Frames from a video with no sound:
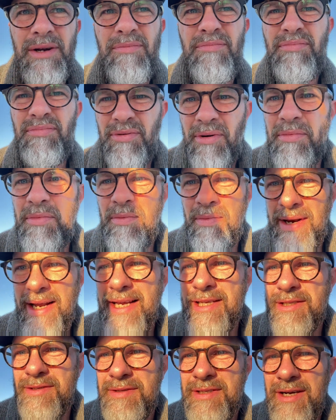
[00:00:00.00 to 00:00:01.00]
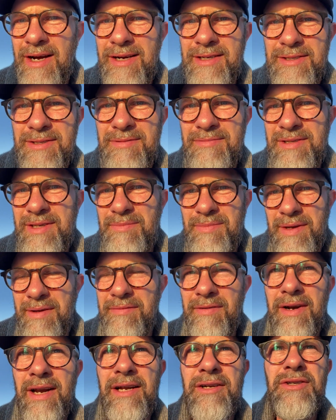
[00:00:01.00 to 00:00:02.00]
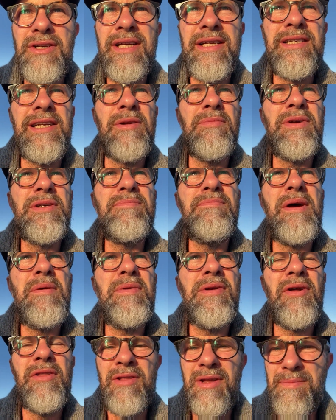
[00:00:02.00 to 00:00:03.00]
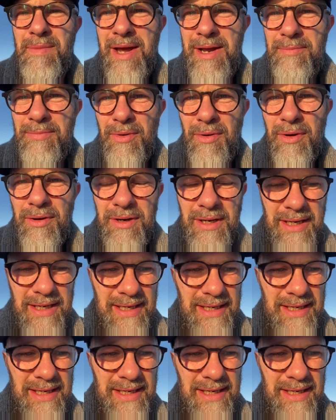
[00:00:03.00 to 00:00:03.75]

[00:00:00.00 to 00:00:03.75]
It probably is tied to something financial, isn't it? But it's maybe not the main point.